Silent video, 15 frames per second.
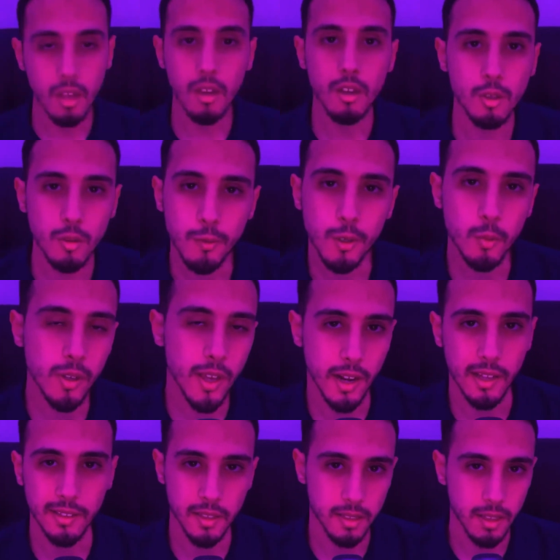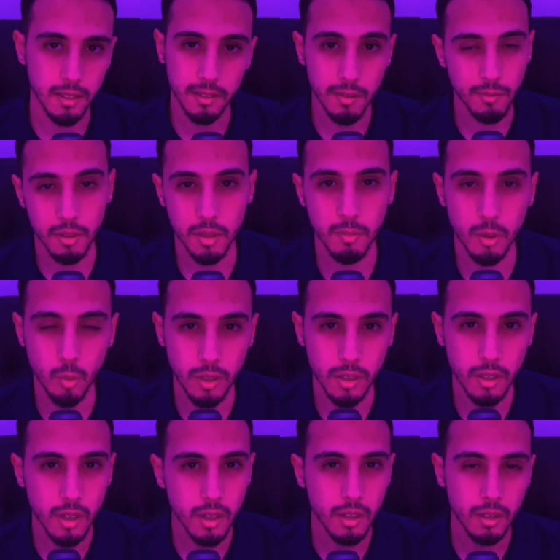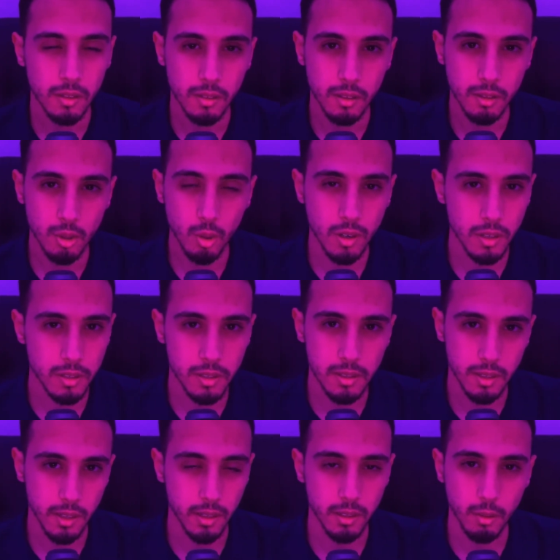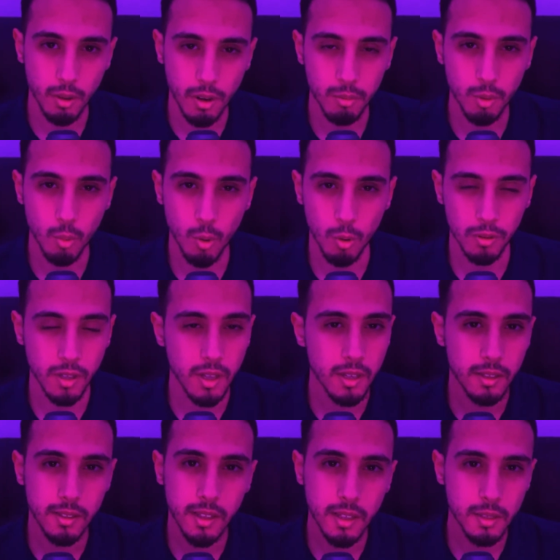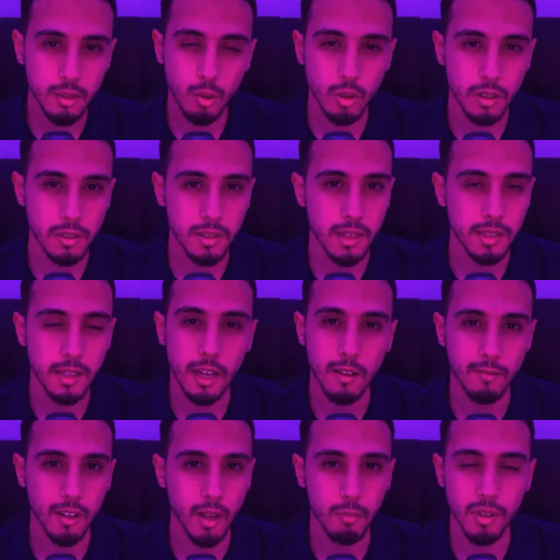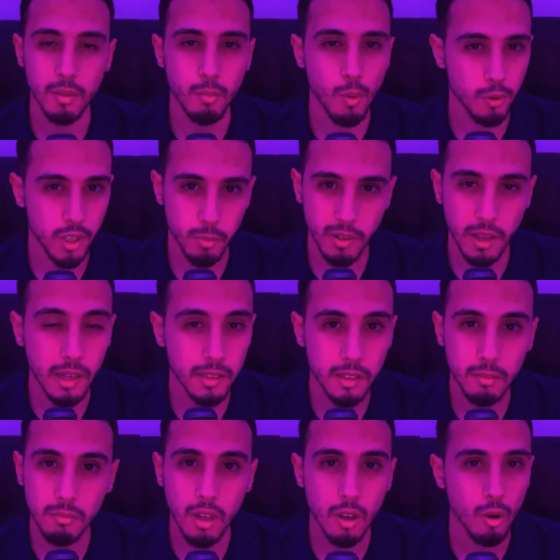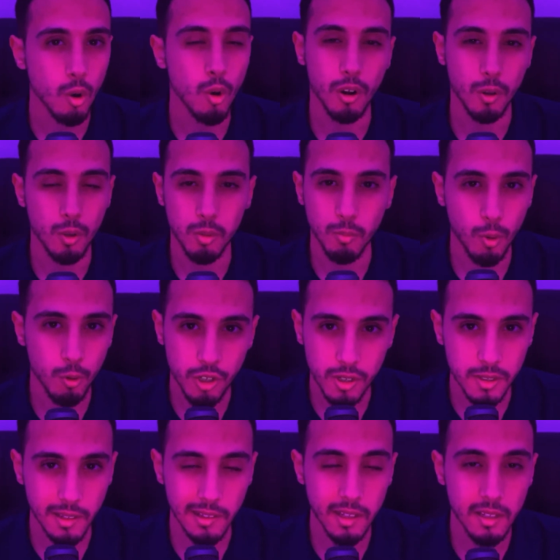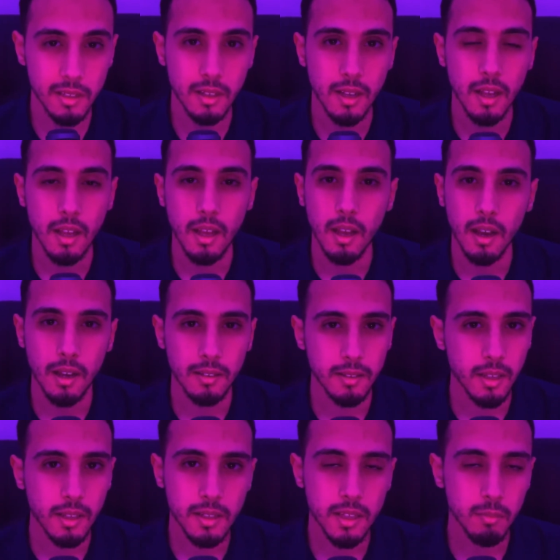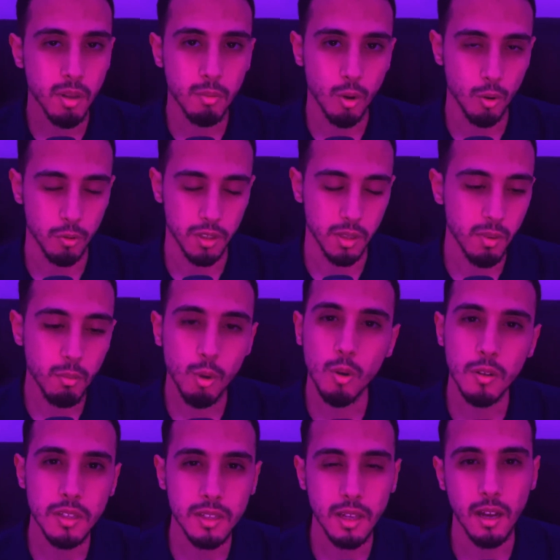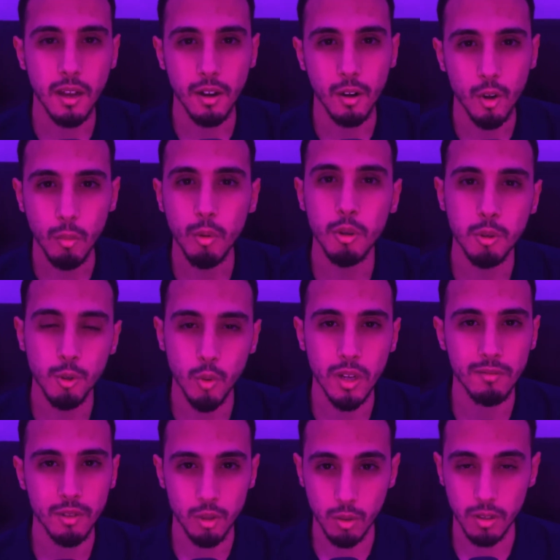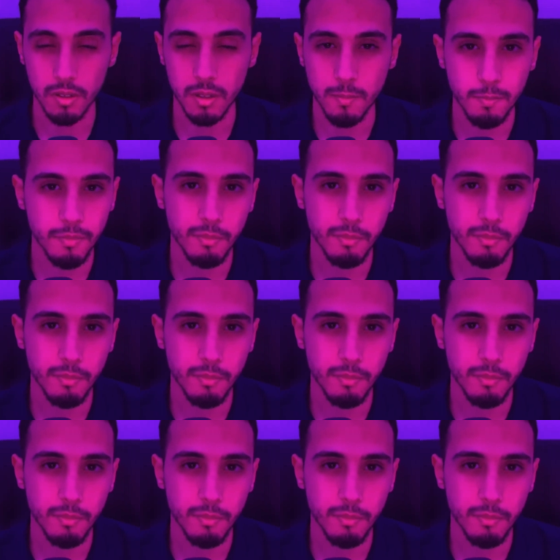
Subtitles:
So first we gotta understand the difference between the tokens in the crypto world. There is tokens that have a big project behind them, or a good projects at least, and there is the meme coins. The meme coins are community driven tokens.